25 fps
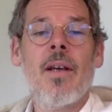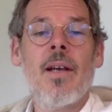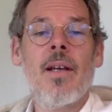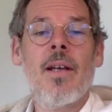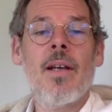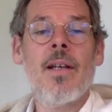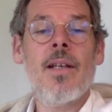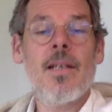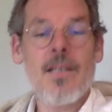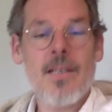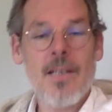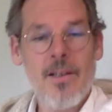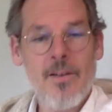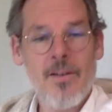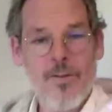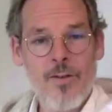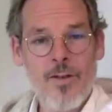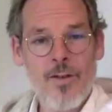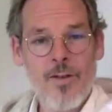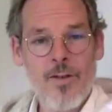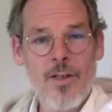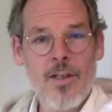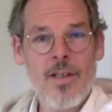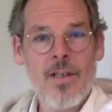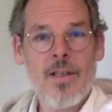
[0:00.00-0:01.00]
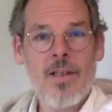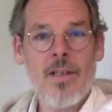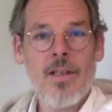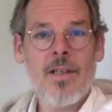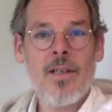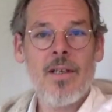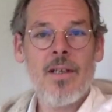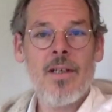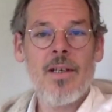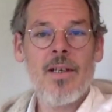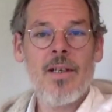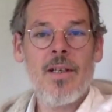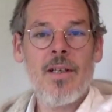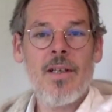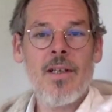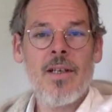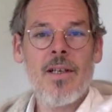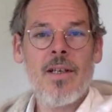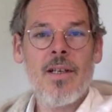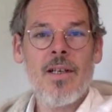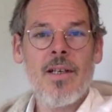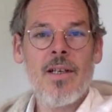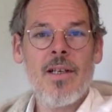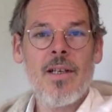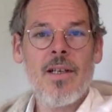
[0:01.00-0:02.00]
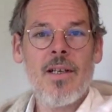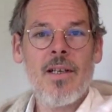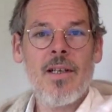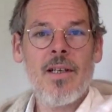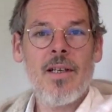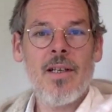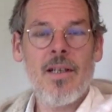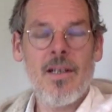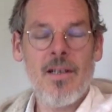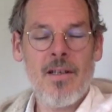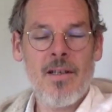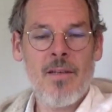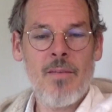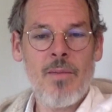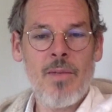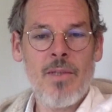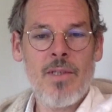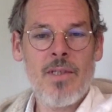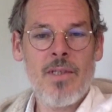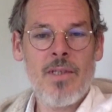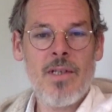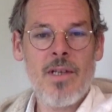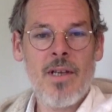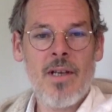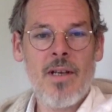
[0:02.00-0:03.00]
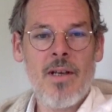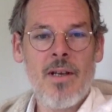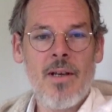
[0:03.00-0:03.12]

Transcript: and he is lifted into the mystic.